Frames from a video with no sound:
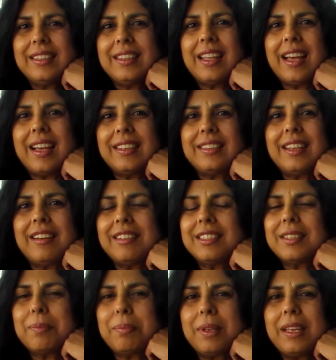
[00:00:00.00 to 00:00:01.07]
that there
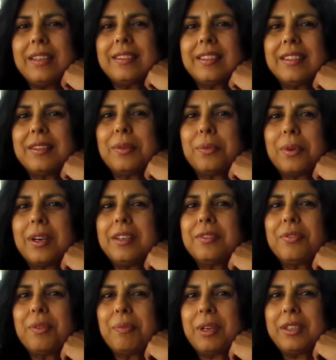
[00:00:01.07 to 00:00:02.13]
is a place in the world
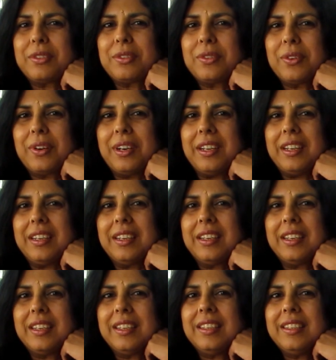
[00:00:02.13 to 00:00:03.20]
for my story.
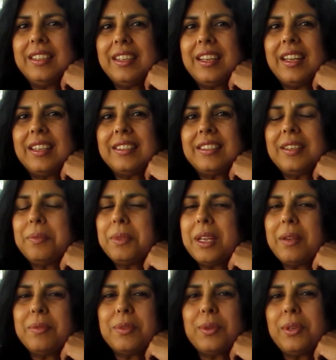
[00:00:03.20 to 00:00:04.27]
And
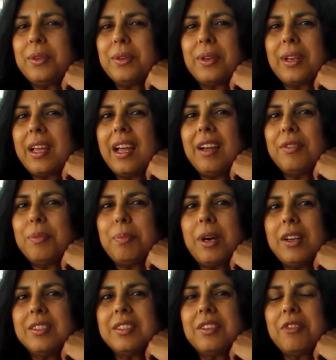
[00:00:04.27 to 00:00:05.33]
sometimes when you have a
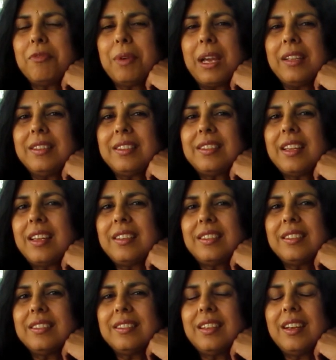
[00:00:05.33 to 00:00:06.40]
positive mindset,
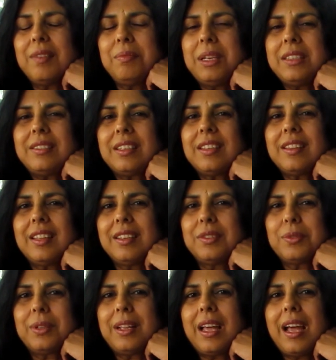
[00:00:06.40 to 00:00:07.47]
amazing
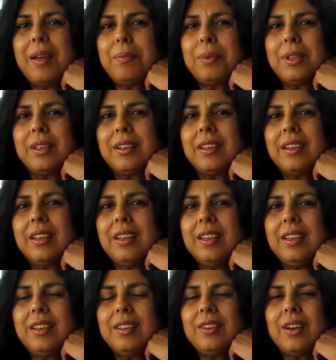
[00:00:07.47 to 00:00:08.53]
things will happen.
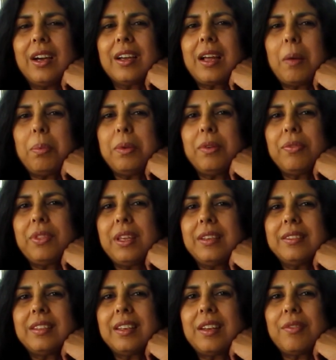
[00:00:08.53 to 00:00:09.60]
A couple of
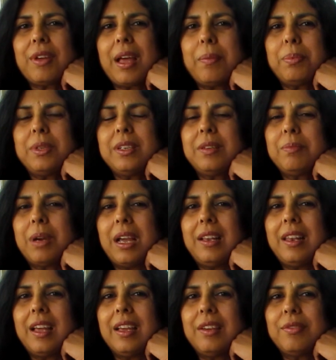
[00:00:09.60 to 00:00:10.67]
things that have happened in my
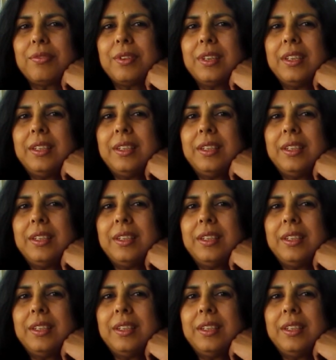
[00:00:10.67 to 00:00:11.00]
life,